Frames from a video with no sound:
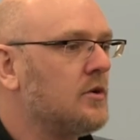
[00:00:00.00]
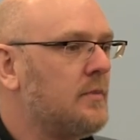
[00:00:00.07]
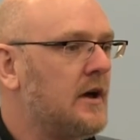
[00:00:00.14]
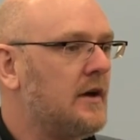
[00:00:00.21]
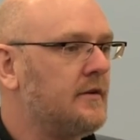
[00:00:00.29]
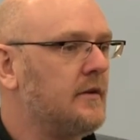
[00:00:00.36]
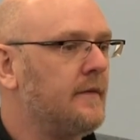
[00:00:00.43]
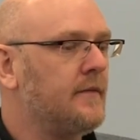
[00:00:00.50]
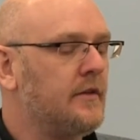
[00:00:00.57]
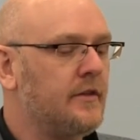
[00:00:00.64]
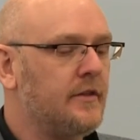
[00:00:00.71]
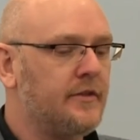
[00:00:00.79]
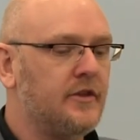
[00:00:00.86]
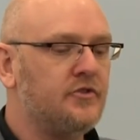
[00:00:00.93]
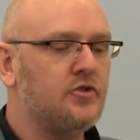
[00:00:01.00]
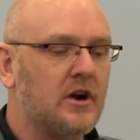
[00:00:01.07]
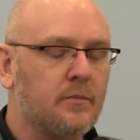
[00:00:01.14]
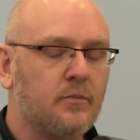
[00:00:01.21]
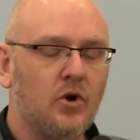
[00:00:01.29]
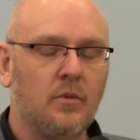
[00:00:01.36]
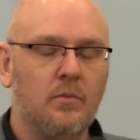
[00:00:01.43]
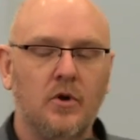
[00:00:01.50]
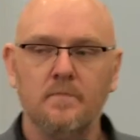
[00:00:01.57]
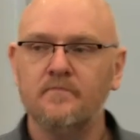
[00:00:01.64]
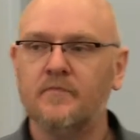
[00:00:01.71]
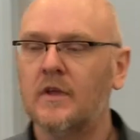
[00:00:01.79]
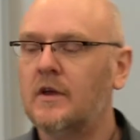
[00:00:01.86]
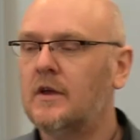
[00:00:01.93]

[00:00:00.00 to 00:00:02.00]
about the drug problem.